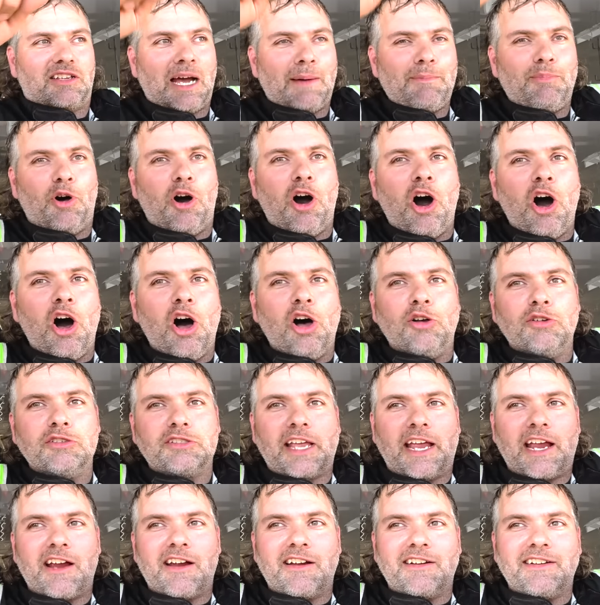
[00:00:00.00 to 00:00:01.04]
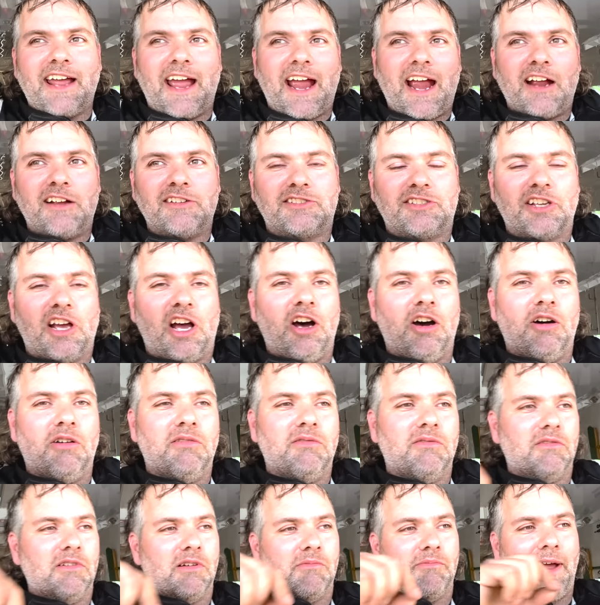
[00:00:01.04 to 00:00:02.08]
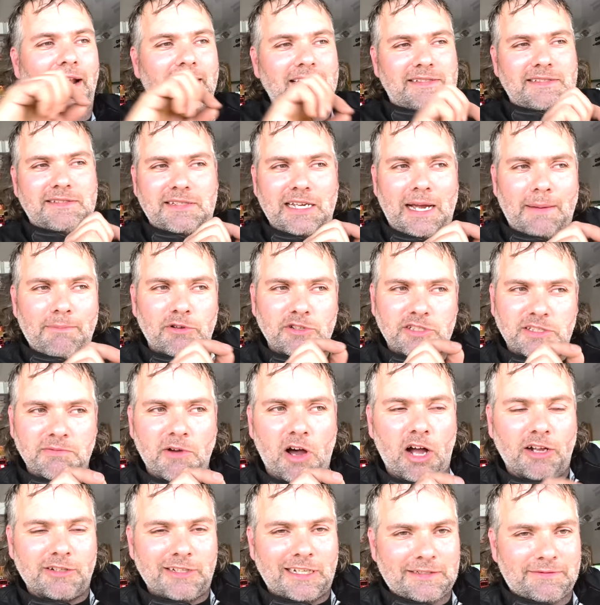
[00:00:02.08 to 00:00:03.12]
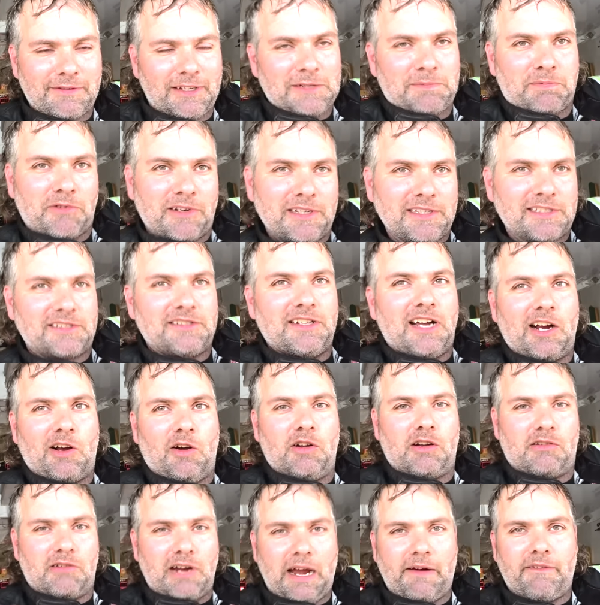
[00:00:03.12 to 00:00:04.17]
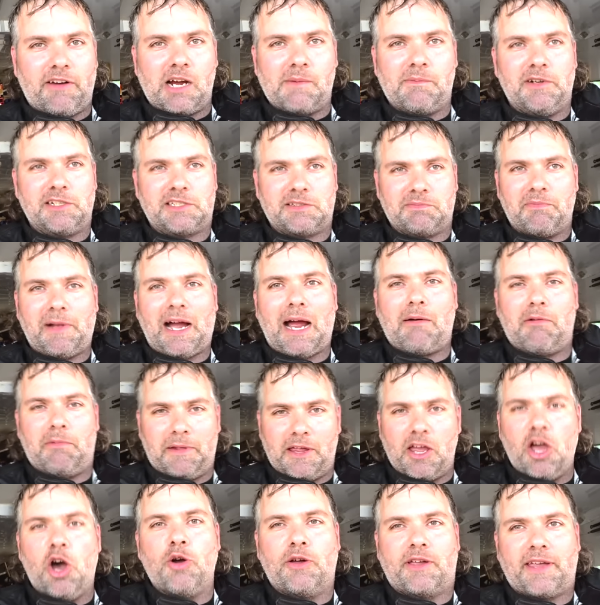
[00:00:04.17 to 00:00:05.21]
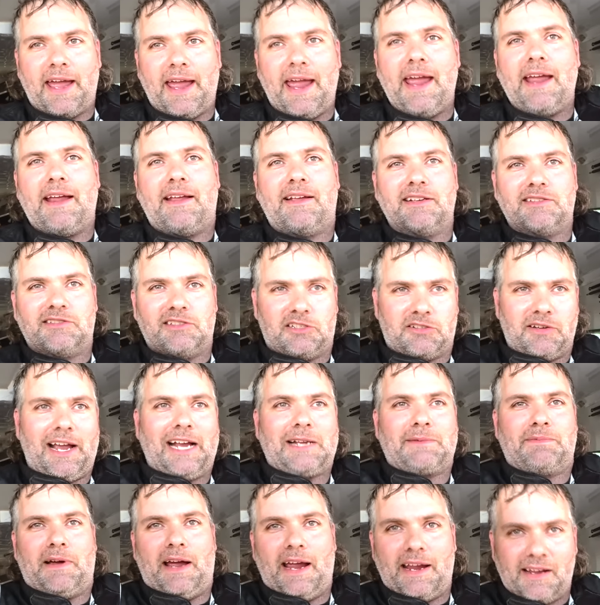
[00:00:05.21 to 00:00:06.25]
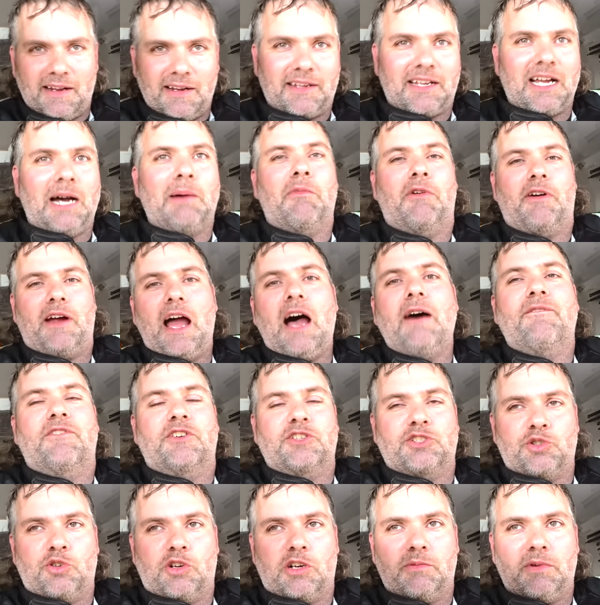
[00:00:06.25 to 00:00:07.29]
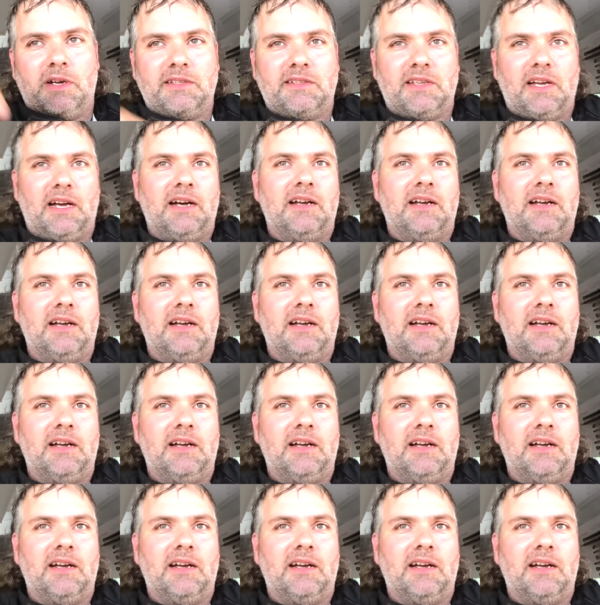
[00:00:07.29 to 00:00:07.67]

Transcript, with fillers: couple holes here and there, so it's simple, small adjustment. It's pretty snug on the right rear, but you're probably okay because the track's probably going to come around for sure. But